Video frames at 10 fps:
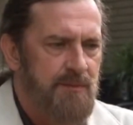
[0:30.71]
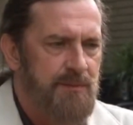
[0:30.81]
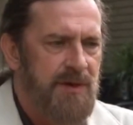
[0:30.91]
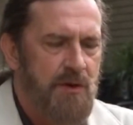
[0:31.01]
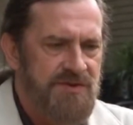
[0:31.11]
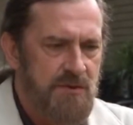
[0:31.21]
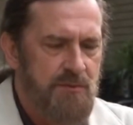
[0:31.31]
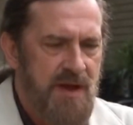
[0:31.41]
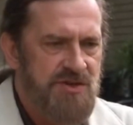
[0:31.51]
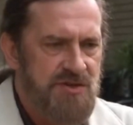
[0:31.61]
But he also
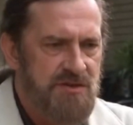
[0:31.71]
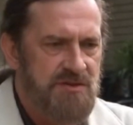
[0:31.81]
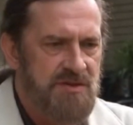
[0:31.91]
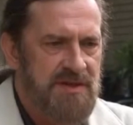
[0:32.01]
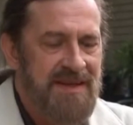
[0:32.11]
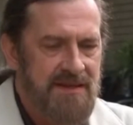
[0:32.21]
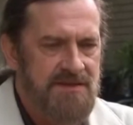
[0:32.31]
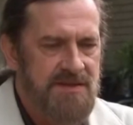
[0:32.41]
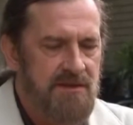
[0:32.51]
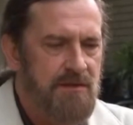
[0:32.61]
mentioned and
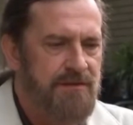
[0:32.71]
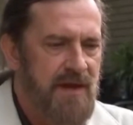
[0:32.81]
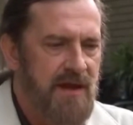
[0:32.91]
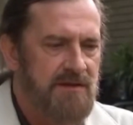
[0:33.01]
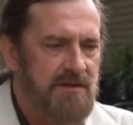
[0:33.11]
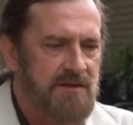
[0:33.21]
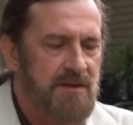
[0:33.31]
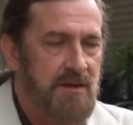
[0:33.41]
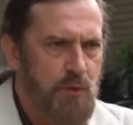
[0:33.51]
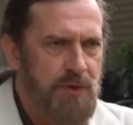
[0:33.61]
hinted at the fact that
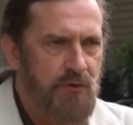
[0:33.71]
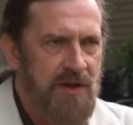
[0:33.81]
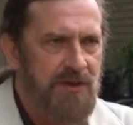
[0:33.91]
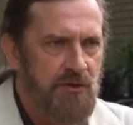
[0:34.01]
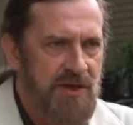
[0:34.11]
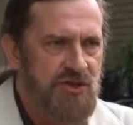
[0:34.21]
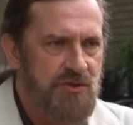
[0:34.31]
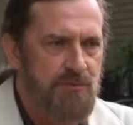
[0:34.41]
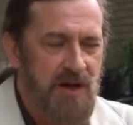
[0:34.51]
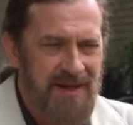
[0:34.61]
there would be
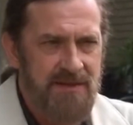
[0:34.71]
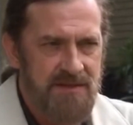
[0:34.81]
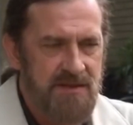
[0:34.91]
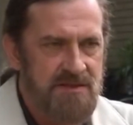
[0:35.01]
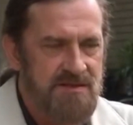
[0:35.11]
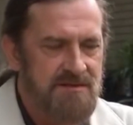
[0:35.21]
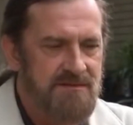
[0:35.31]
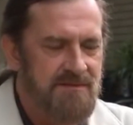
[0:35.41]
regulation behind it.